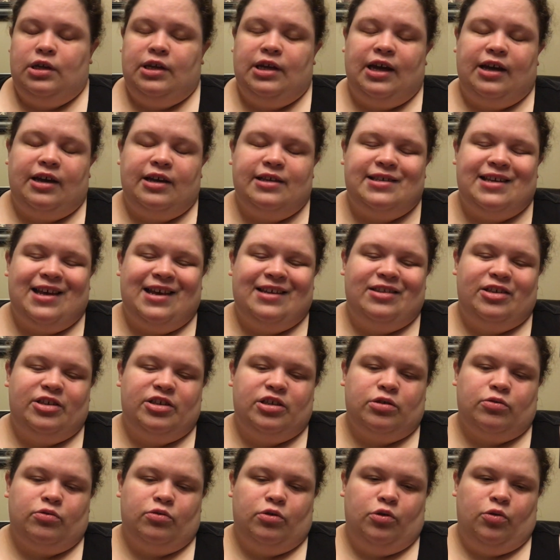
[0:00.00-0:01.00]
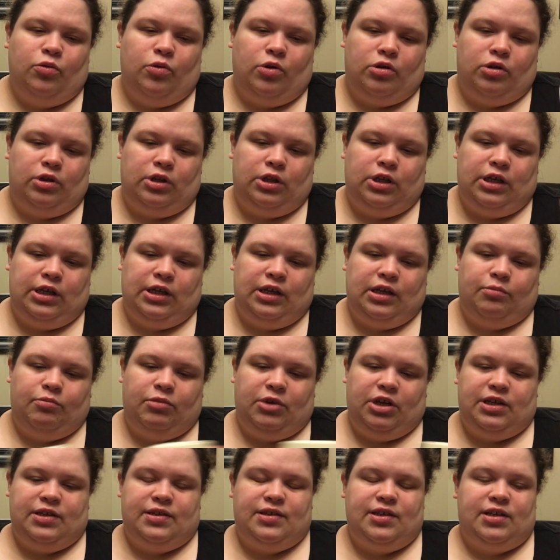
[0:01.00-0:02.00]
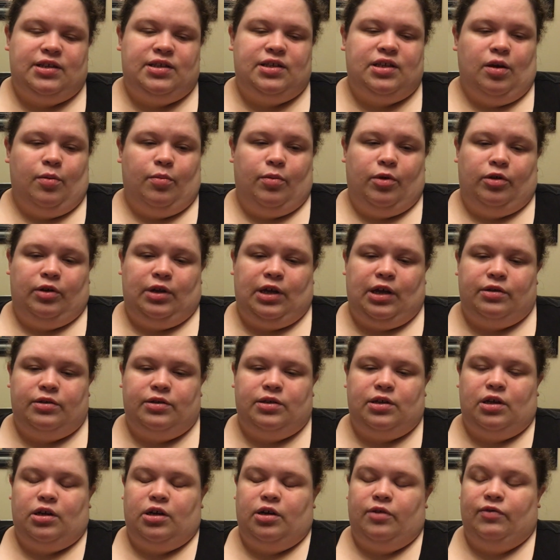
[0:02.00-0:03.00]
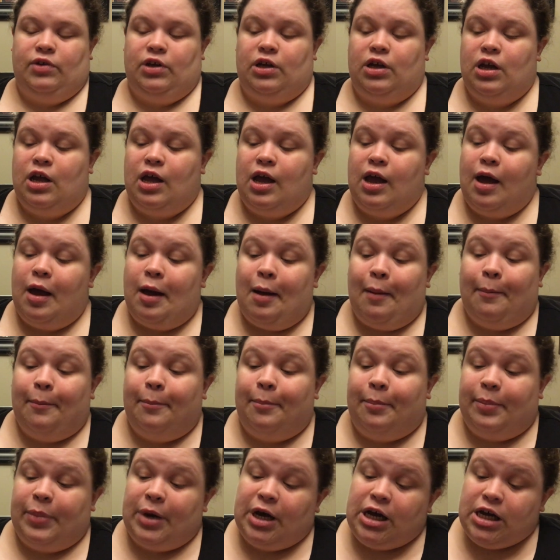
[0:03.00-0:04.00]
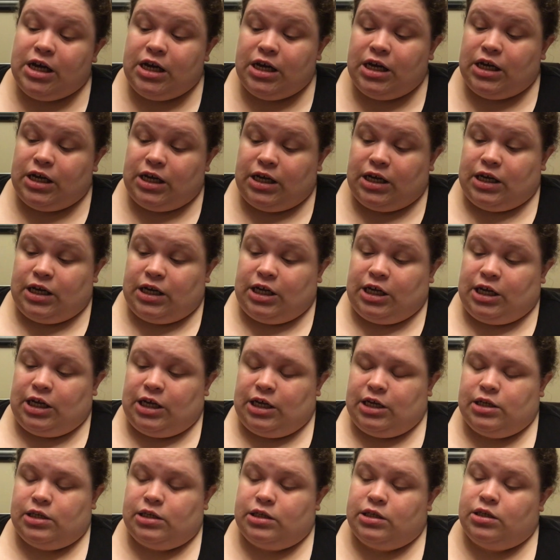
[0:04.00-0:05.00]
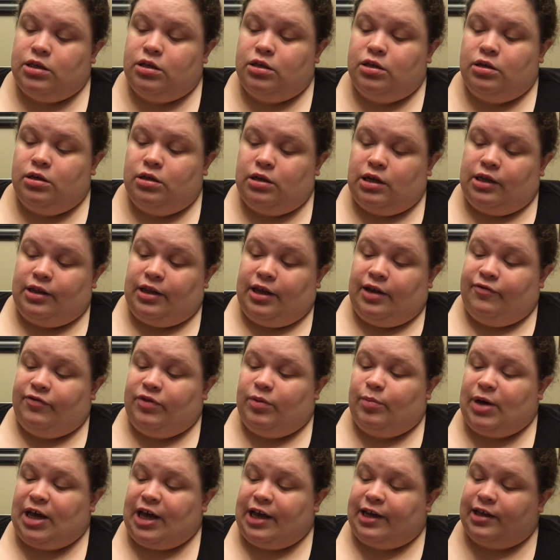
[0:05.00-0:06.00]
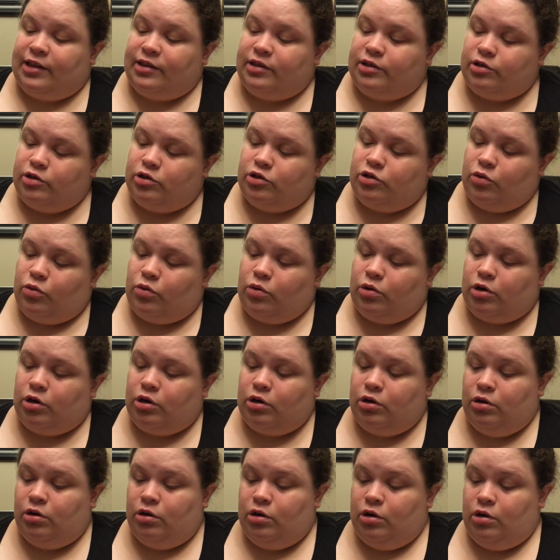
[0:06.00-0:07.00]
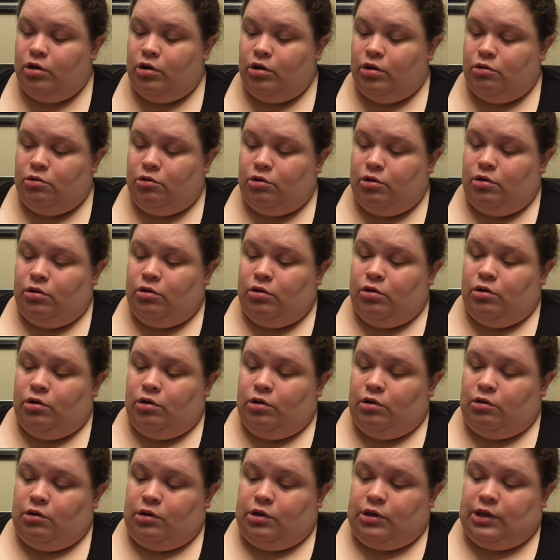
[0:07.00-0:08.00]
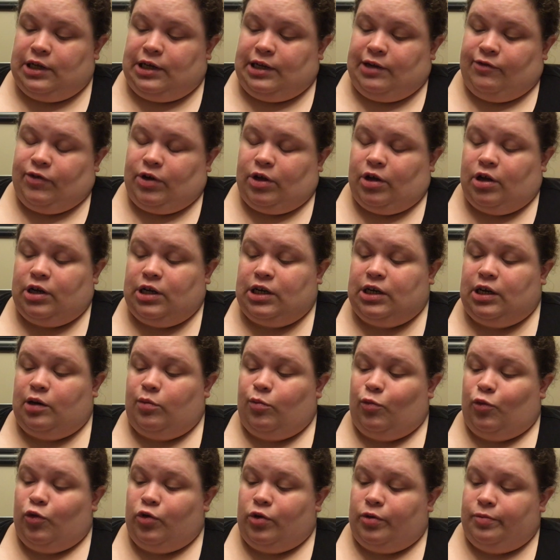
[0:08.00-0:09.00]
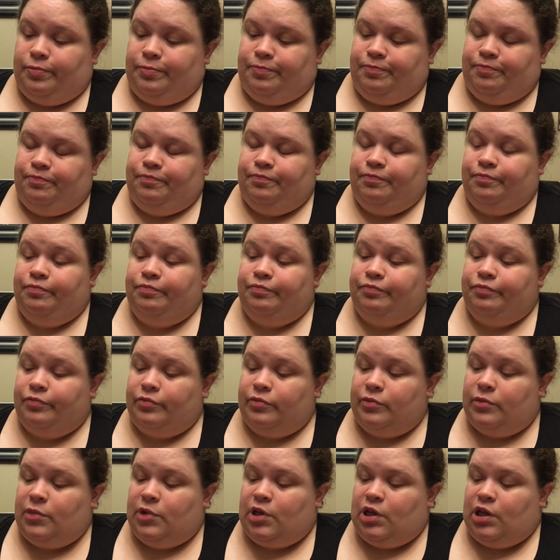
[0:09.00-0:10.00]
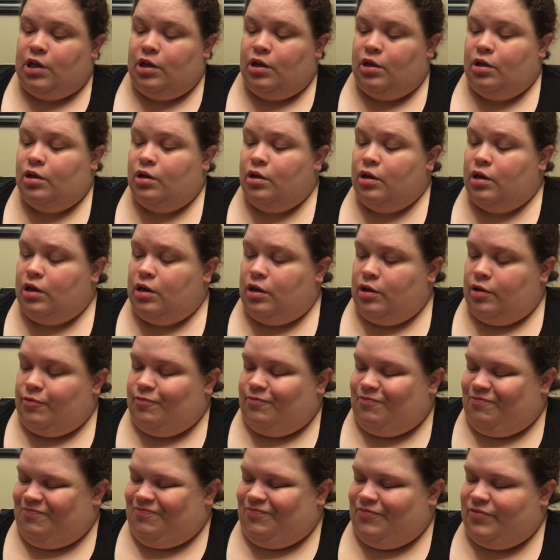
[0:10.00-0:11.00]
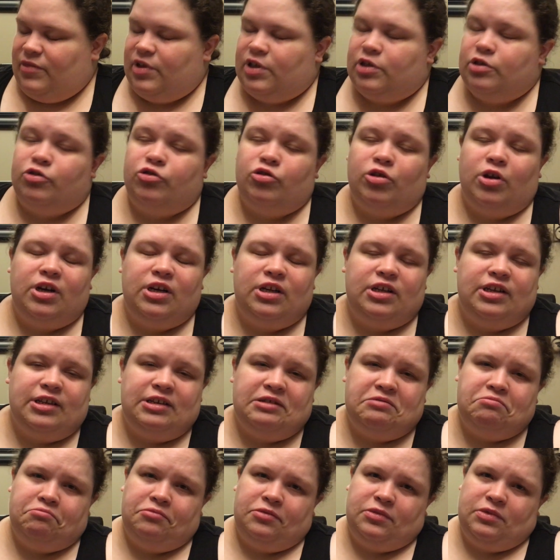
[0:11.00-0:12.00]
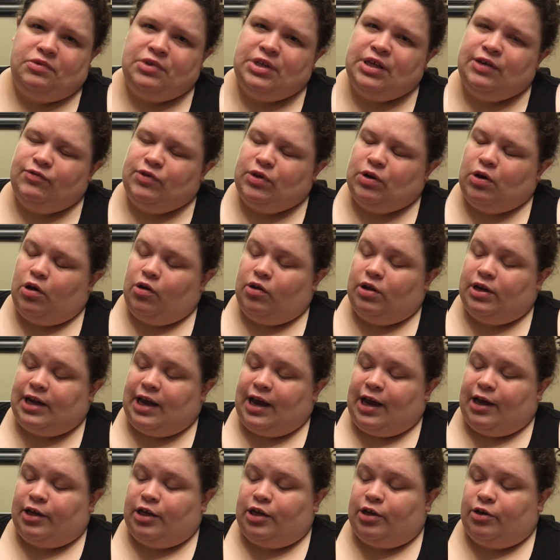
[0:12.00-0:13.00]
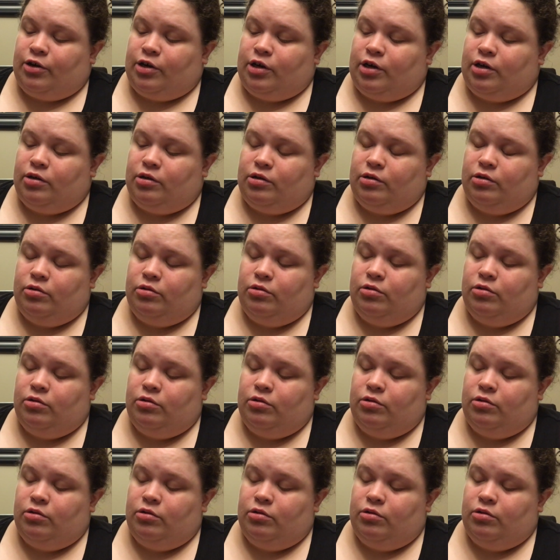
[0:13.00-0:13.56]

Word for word: yeah, because it had the screw on lid, but it said something on the outside of it. But I left the bag at the store and they never got any more. I was trying to give you all an accurate.